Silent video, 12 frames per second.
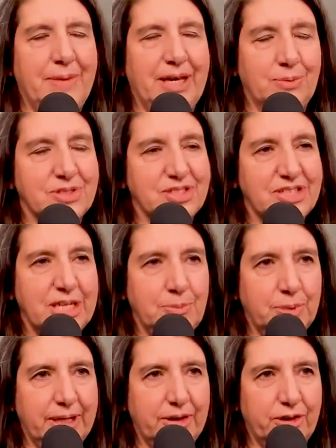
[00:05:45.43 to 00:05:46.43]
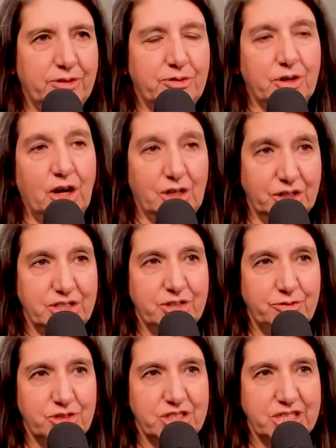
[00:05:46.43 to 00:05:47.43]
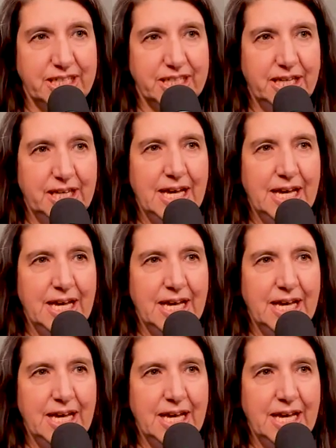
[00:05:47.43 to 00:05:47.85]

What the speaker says: man was a city planner for Arlington, Virginia,